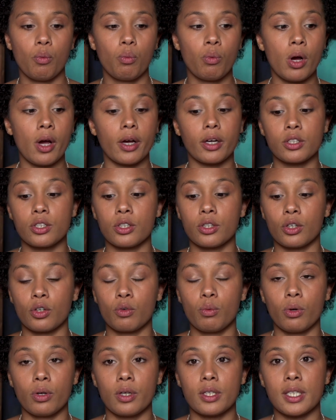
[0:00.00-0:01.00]
work to the
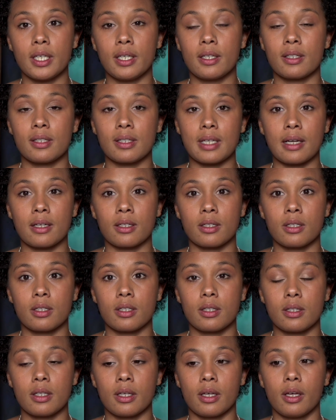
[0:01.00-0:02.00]
quality and
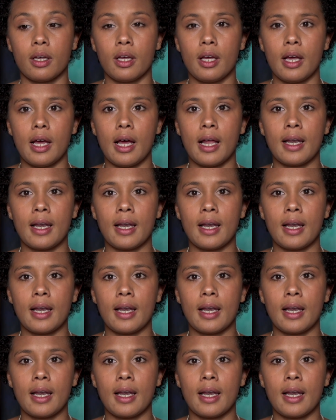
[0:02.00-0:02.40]
standards that